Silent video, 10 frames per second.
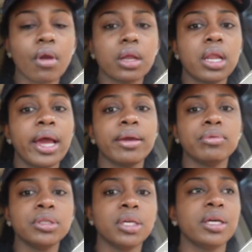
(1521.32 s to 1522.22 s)
Like,
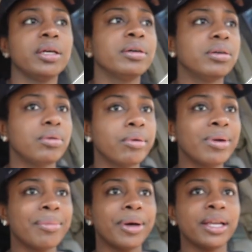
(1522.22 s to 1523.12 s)
what the hell? Why
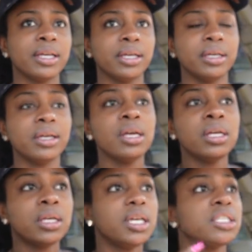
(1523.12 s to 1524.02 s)
would I buy that?
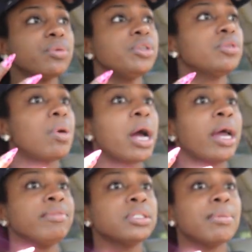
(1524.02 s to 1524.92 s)
It's the reason
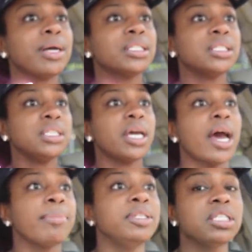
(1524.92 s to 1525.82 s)
why every time I see it,
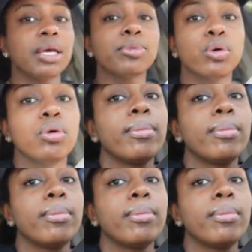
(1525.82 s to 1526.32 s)
I be skeptical